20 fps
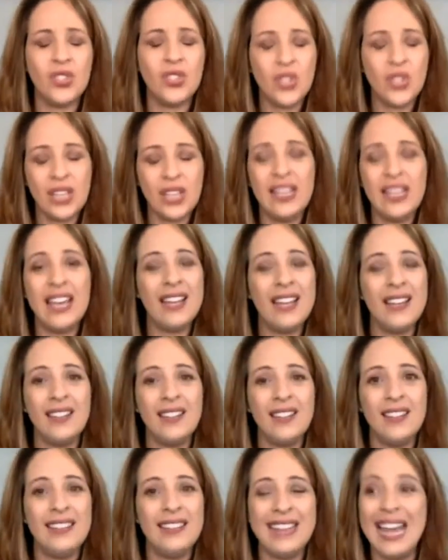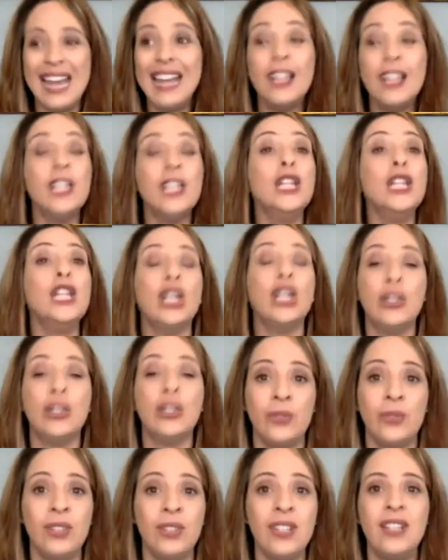That
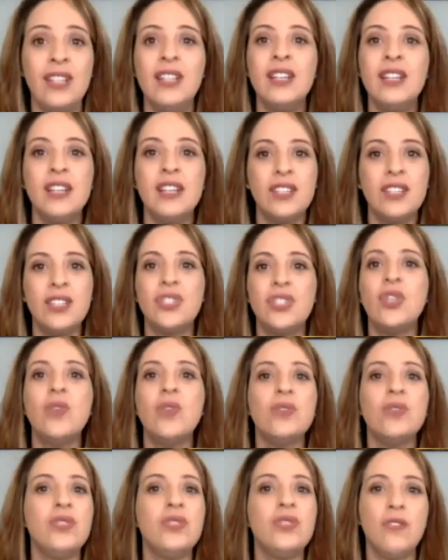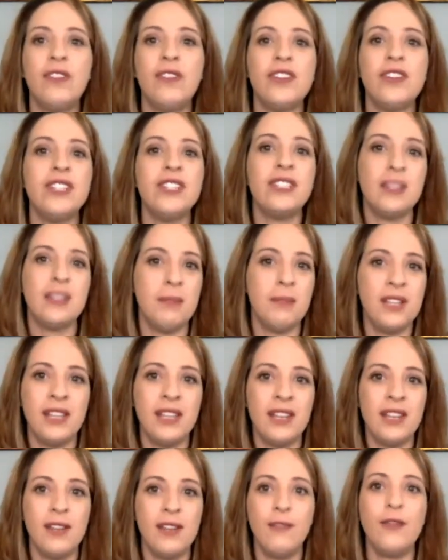alone is so very
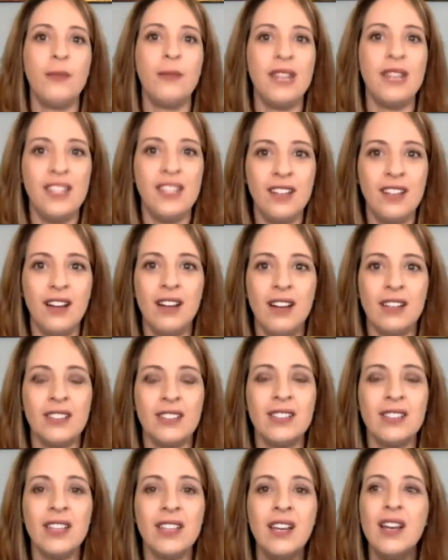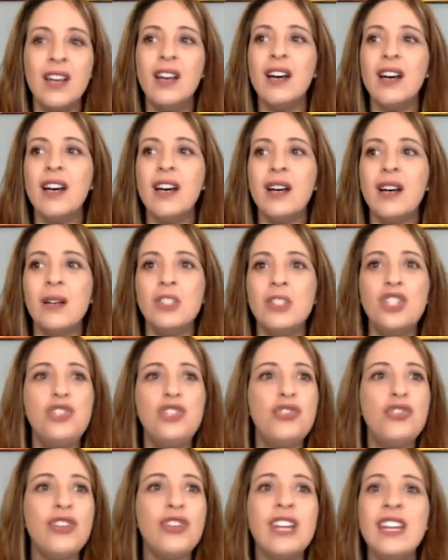stimulating for many dogs.
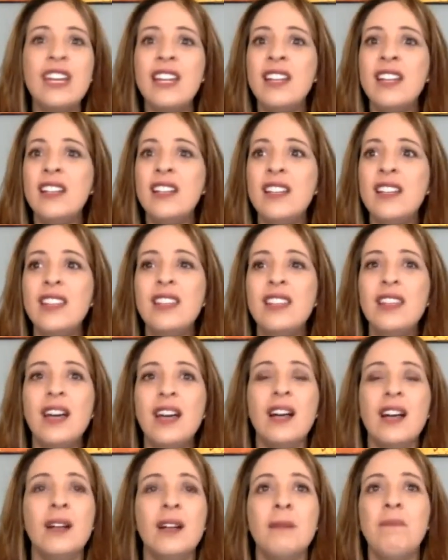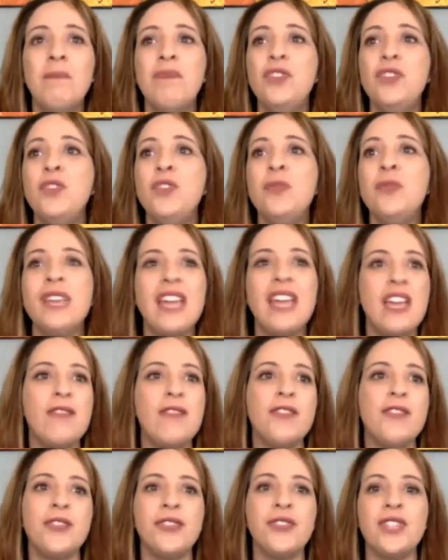Training new
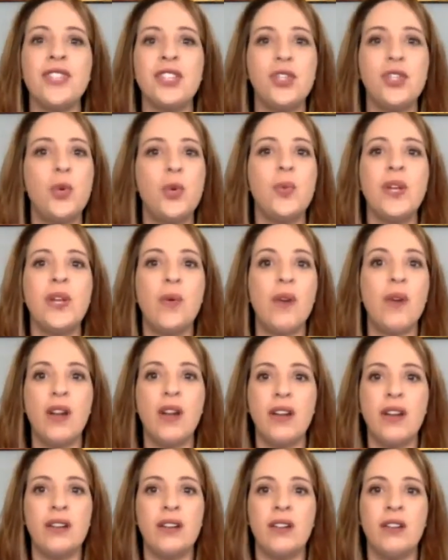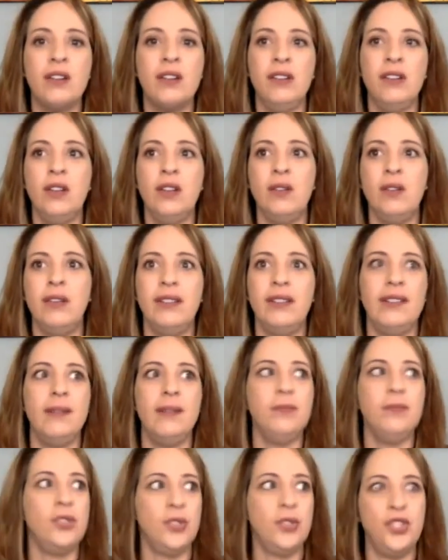behaviors that don't require, you know,
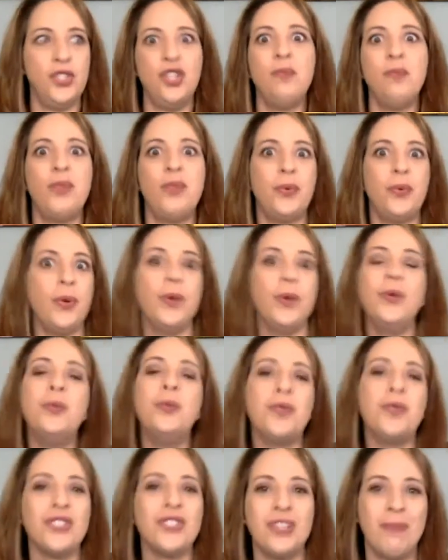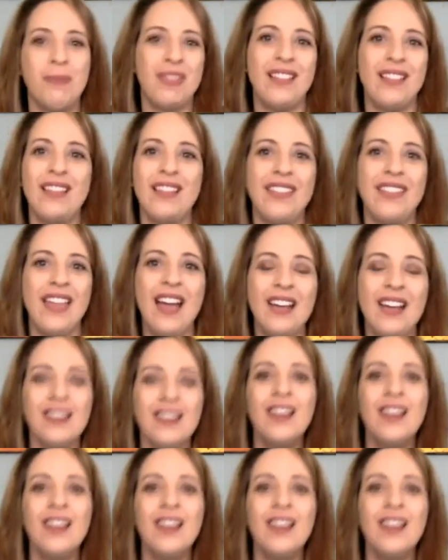them to jump through a hoop or something like that.